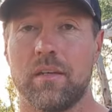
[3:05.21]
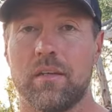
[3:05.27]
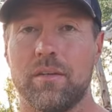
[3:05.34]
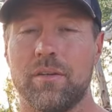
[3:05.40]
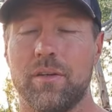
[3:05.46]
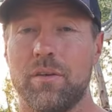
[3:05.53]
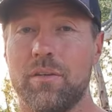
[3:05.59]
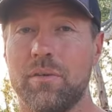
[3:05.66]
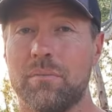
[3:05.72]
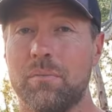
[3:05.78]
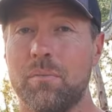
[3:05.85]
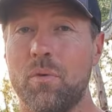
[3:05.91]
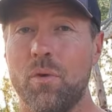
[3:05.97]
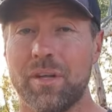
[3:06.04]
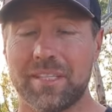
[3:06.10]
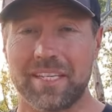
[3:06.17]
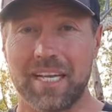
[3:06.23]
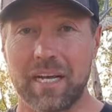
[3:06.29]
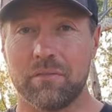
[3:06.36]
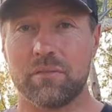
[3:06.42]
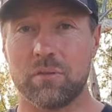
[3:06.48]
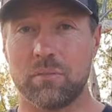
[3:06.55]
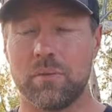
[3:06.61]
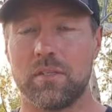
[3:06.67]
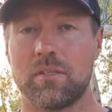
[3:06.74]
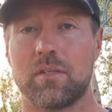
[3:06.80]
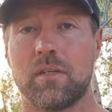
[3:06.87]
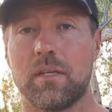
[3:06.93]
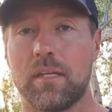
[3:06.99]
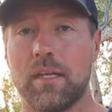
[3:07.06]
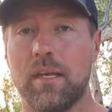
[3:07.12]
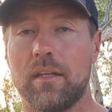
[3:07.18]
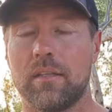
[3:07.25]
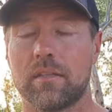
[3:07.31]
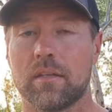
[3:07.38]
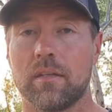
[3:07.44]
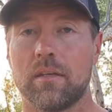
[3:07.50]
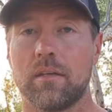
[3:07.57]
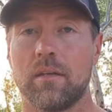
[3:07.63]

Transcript: you know, the more uncomfortable it's going to get.